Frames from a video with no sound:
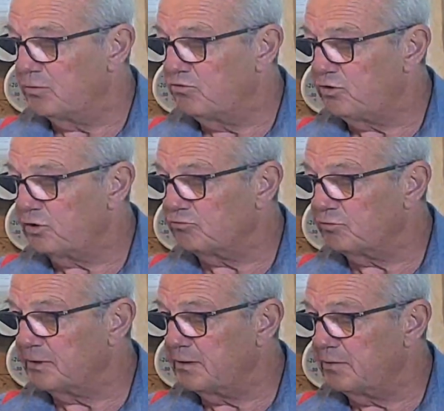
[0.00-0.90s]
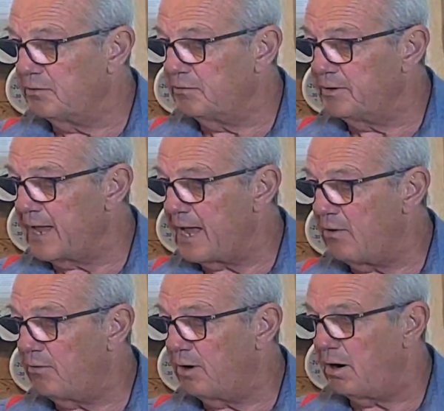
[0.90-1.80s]
children
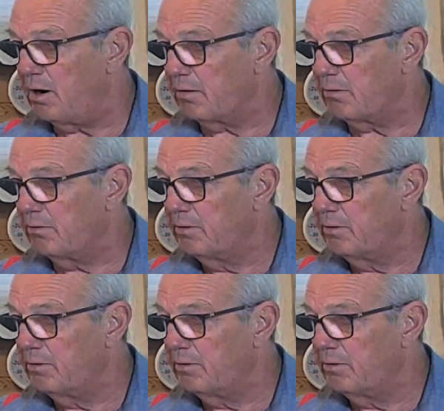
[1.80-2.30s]
now are